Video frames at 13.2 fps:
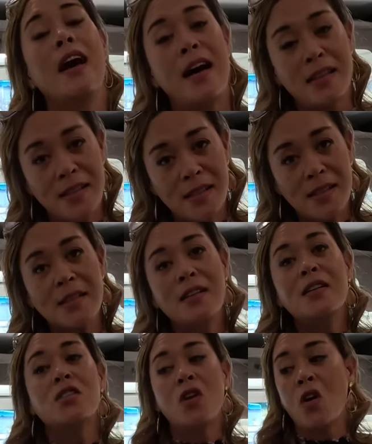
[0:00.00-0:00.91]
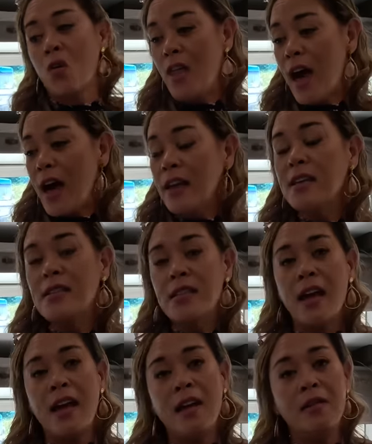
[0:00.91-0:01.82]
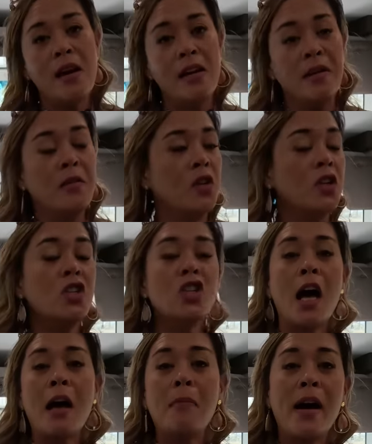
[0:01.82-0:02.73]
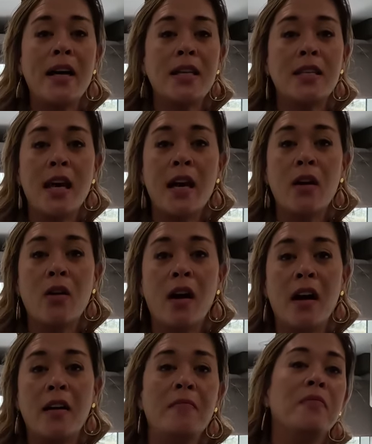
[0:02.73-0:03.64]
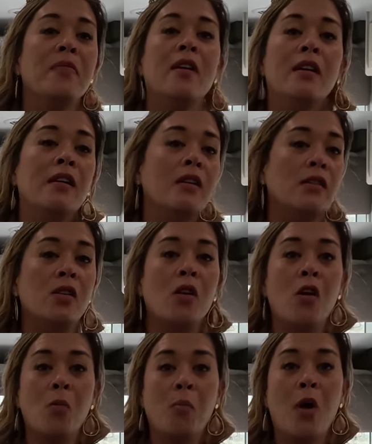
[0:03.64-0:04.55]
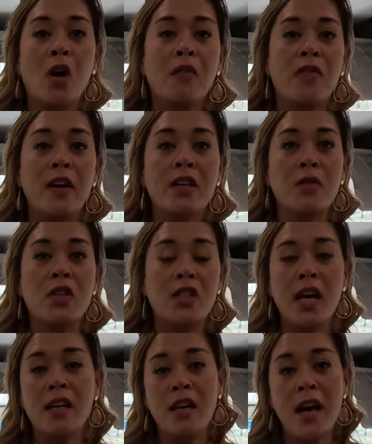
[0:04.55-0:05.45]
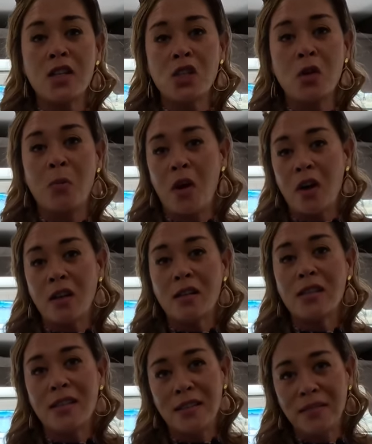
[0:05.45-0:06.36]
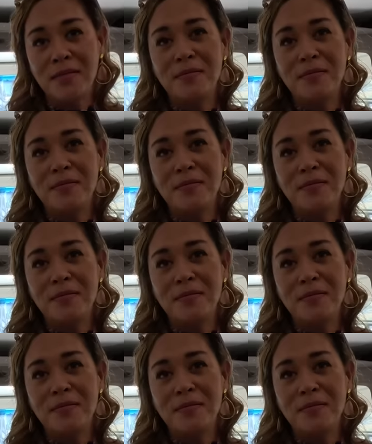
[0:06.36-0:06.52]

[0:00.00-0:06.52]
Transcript: Yes. So that is a, a good job by Entegra. You know, perfect for state and national parks.